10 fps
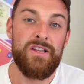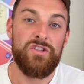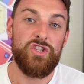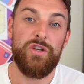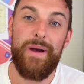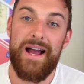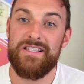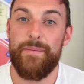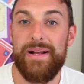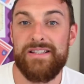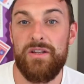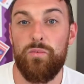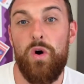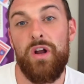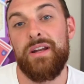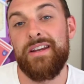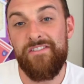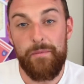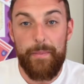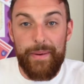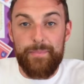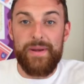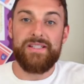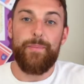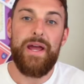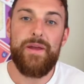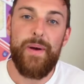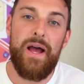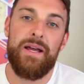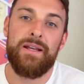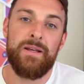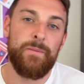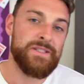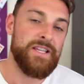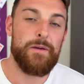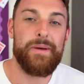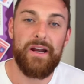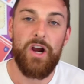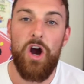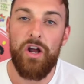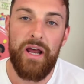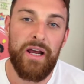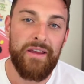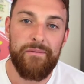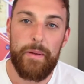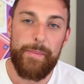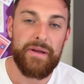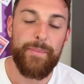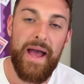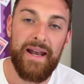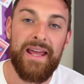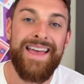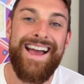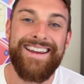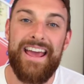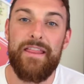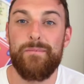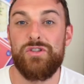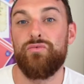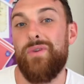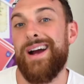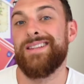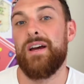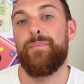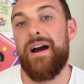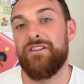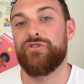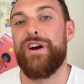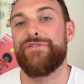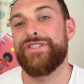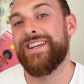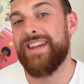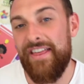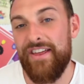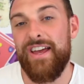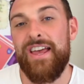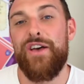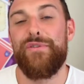2 minds are better than 1. Give them a big piece of paper, sit them in a corner, give them a big pen and get them to write a paragraph together.